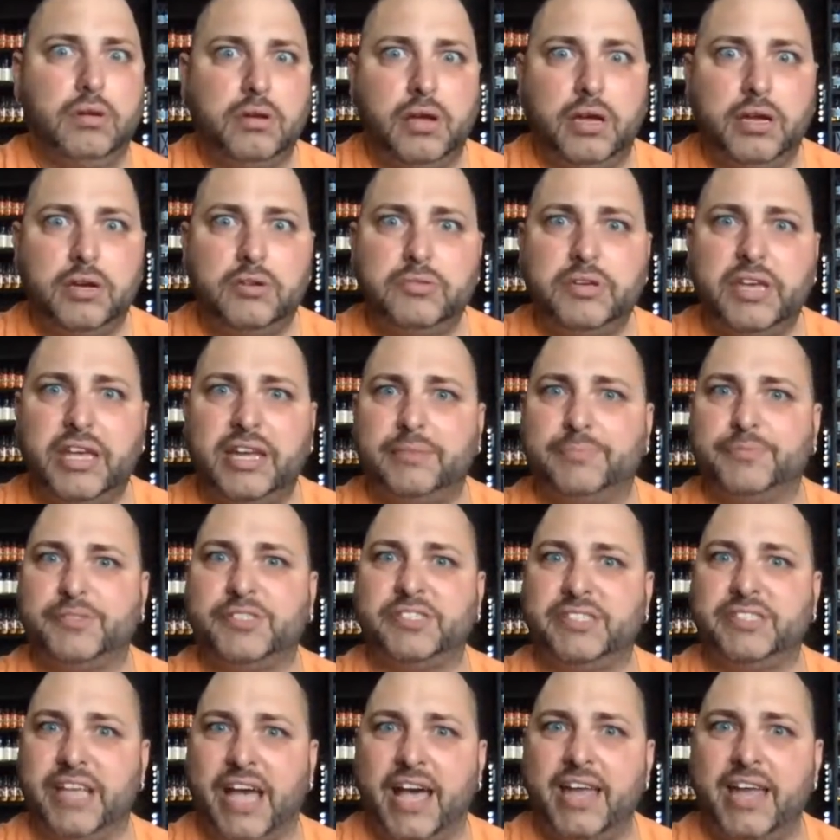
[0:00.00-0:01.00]
don't get
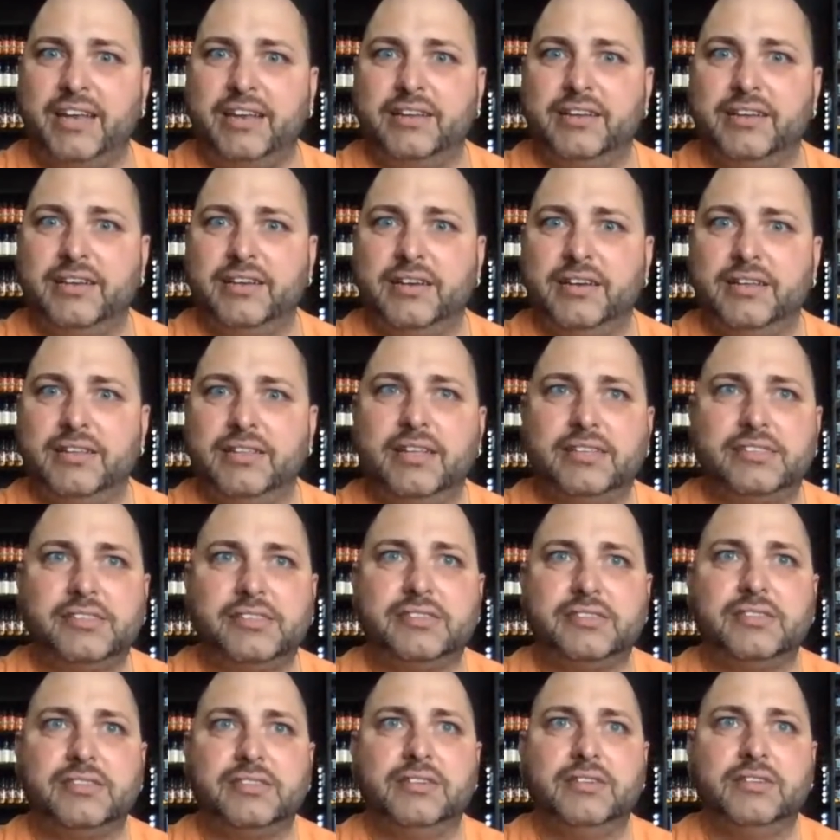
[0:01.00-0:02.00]
upset.
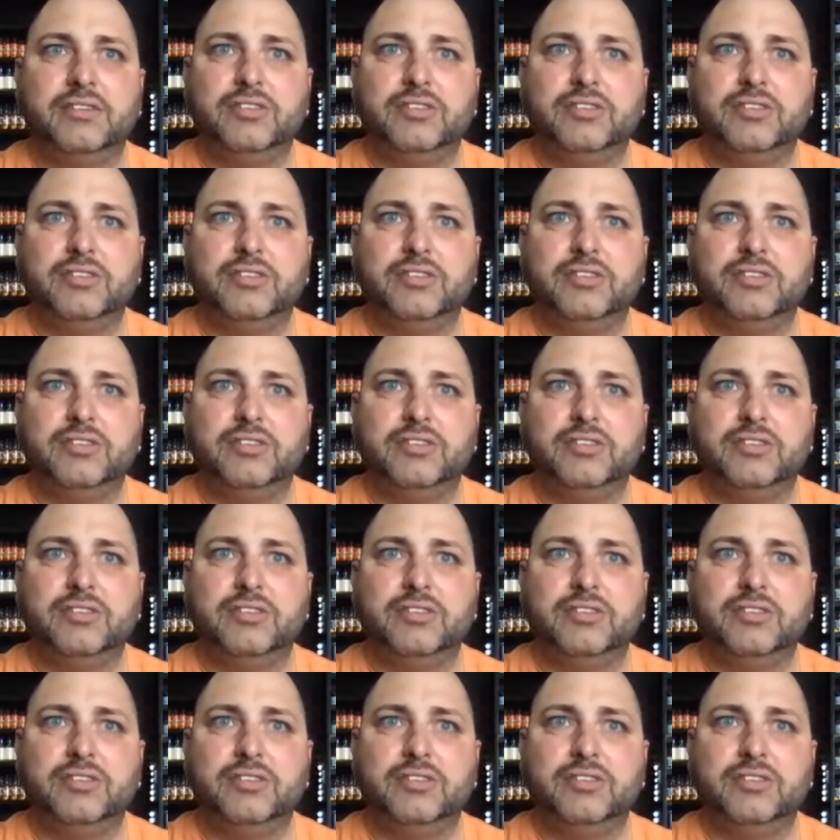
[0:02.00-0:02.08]
That's